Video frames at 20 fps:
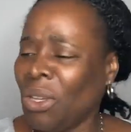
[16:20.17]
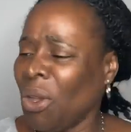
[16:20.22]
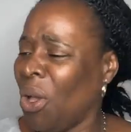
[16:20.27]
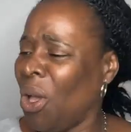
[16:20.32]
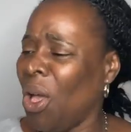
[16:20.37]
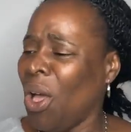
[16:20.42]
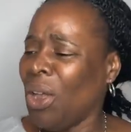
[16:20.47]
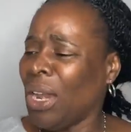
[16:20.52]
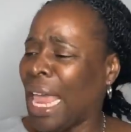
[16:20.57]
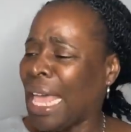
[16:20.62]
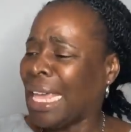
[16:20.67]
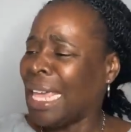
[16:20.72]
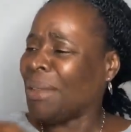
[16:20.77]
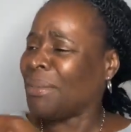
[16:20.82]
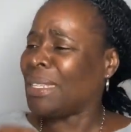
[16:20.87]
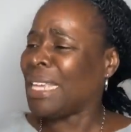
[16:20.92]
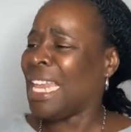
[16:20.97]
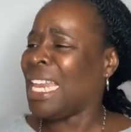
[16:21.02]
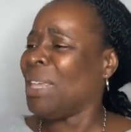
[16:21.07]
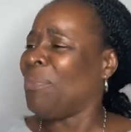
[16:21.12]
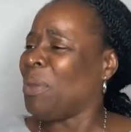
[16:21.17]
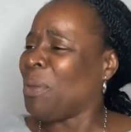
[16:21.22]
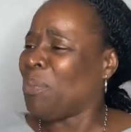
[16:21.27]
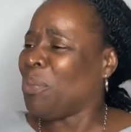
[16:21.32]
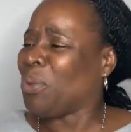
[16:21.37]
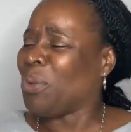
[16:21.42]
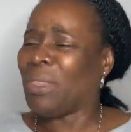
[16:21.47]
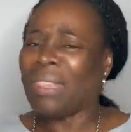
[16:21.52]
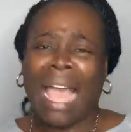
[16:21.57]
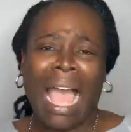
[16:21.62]
I keep telling
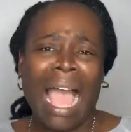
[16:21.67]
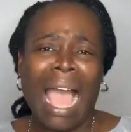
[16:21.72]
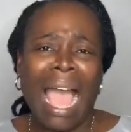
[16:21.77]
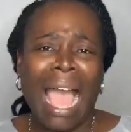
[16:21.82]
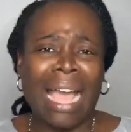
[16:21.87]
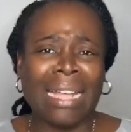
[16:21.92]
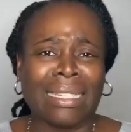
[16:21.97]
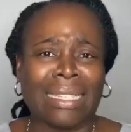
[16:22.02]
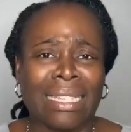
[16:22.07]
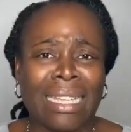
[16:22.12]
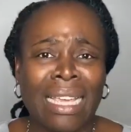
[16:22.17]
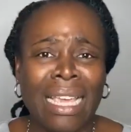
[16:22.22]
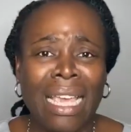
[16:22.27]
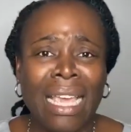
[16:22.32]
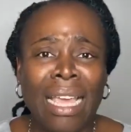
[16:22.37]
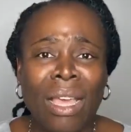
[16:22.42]
people that.